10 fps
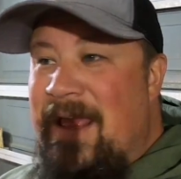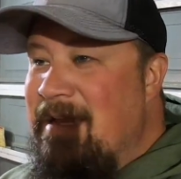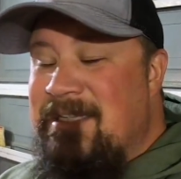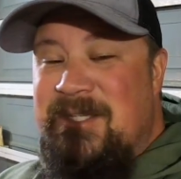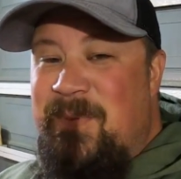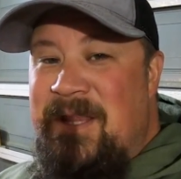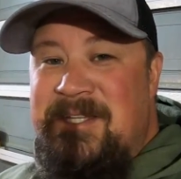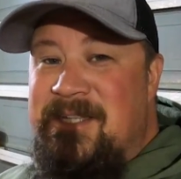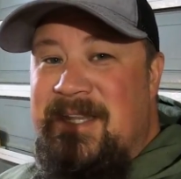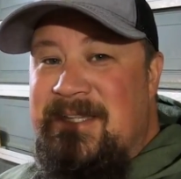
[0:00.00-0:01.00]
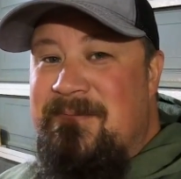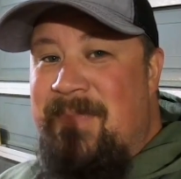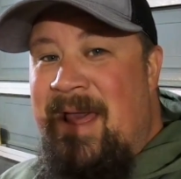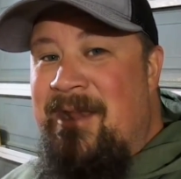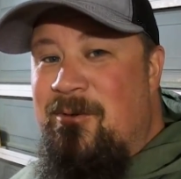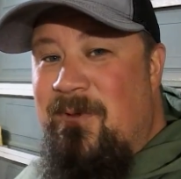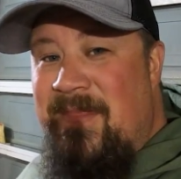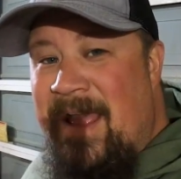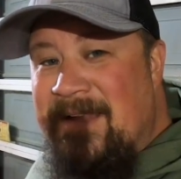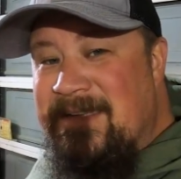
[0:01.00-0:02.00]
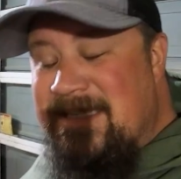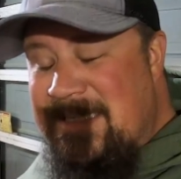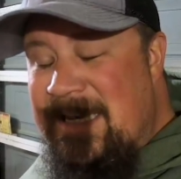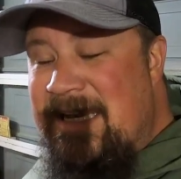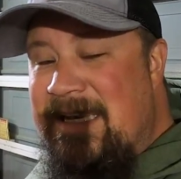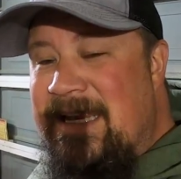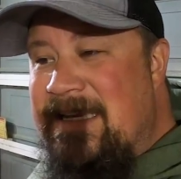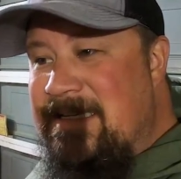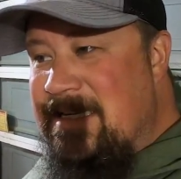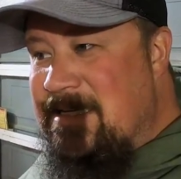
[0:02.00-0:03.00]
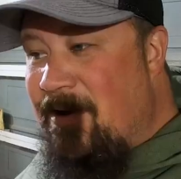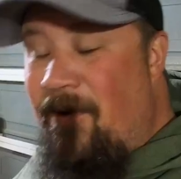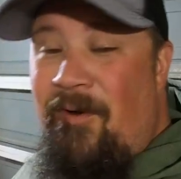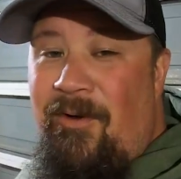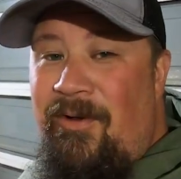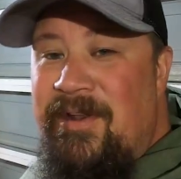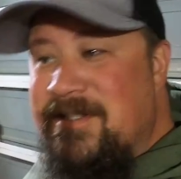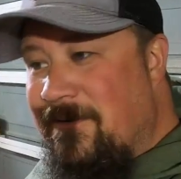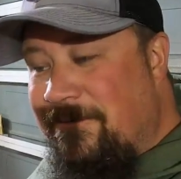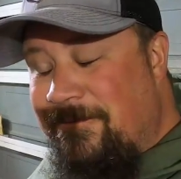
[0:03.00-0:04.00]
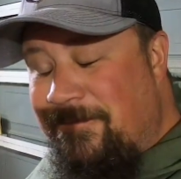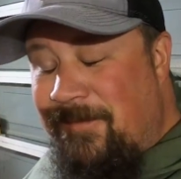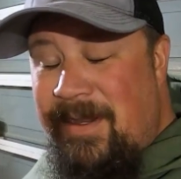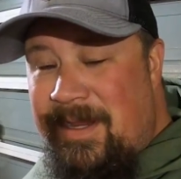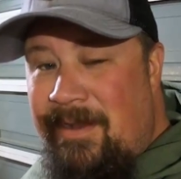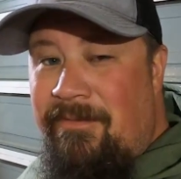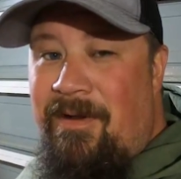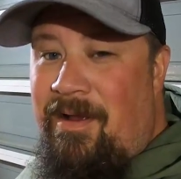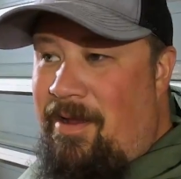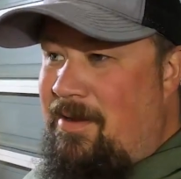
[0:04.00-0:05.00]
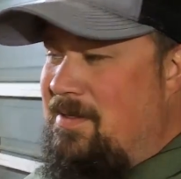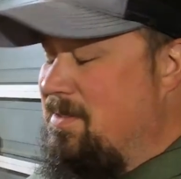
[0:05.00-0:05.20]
that suspension doesn't matter when that seat is as hard as a freaking rock.